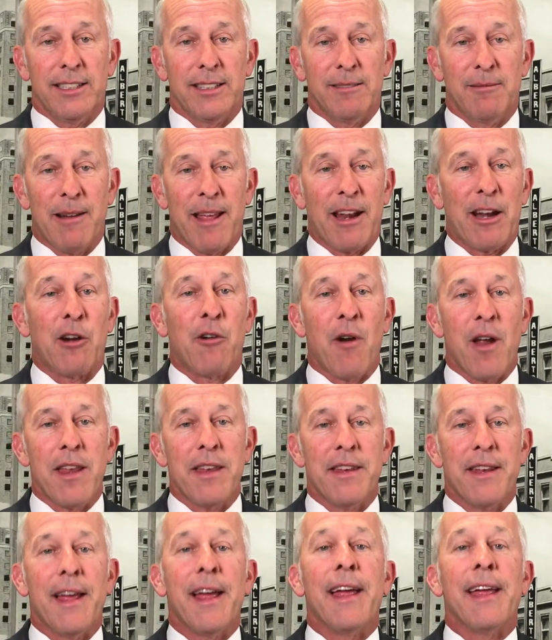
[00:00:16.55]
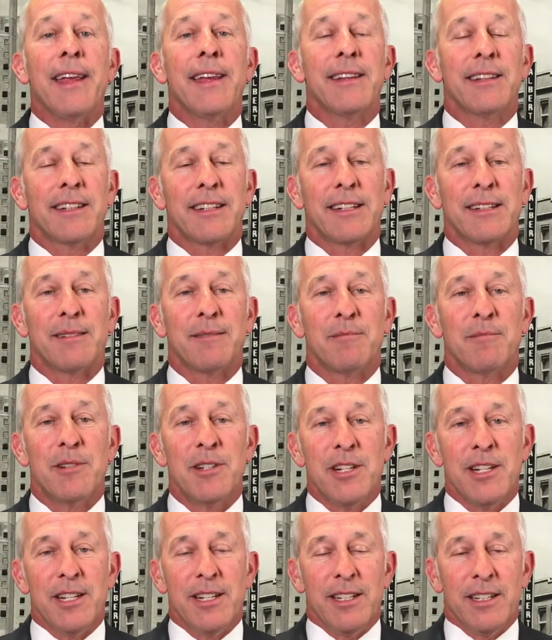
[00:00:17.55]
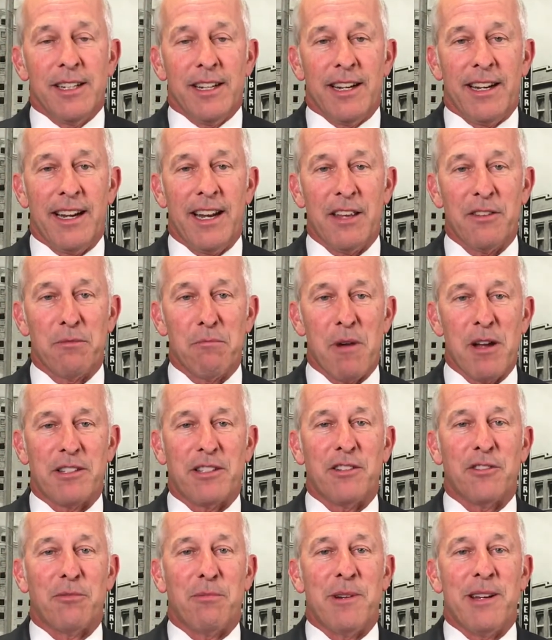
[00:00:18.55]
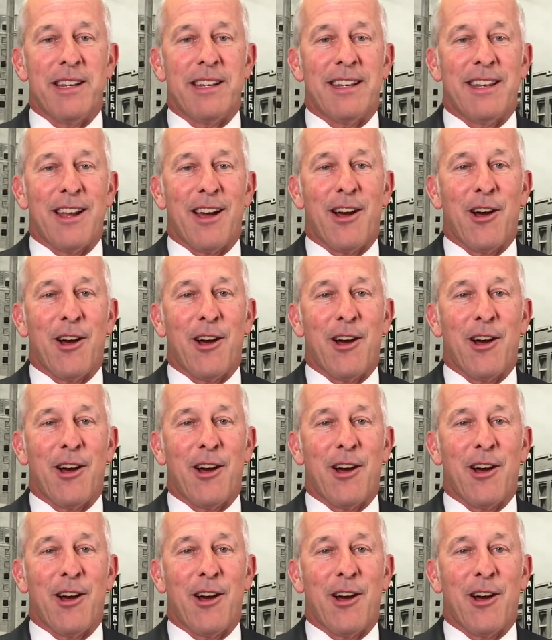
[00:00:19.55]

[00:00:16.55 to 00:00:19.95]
We had a great day. As much as we'd